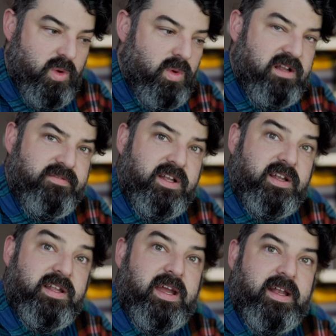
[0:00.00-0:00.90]
we live in
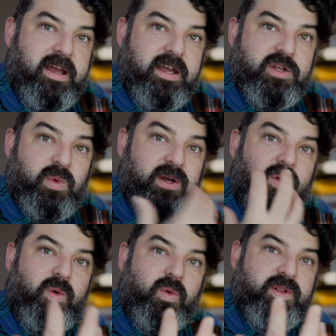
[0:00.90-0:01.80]
a day and age where
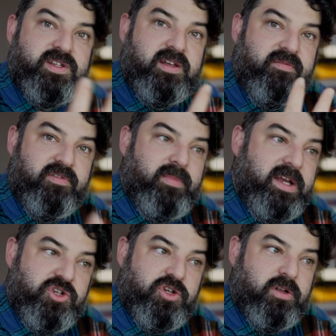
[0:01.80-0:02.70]
all this
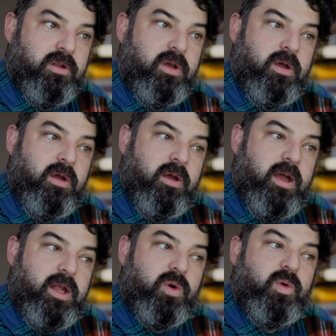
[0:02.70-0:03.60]
information
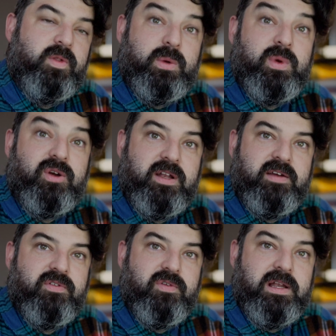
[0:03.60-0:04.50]
and all that we could
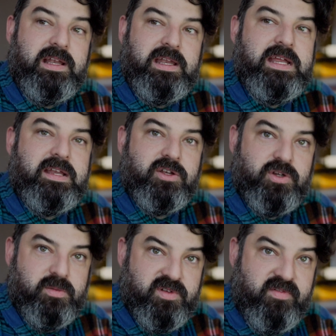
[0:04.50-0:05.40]
ever really need in
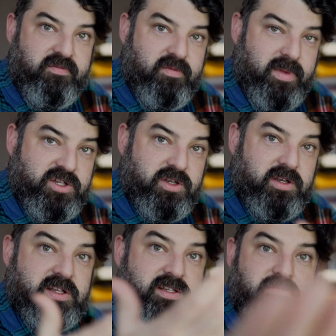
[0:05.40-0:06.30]
terms of information
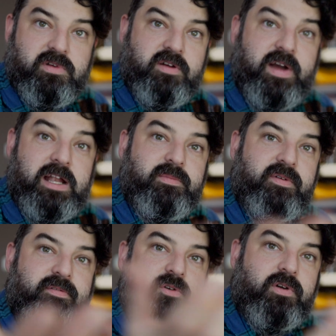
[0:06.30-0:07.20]
is
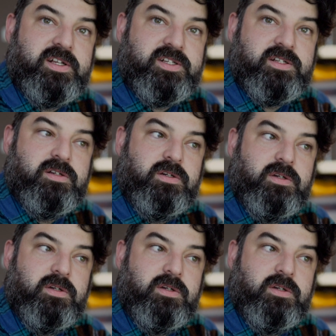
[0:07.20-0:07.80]
available for us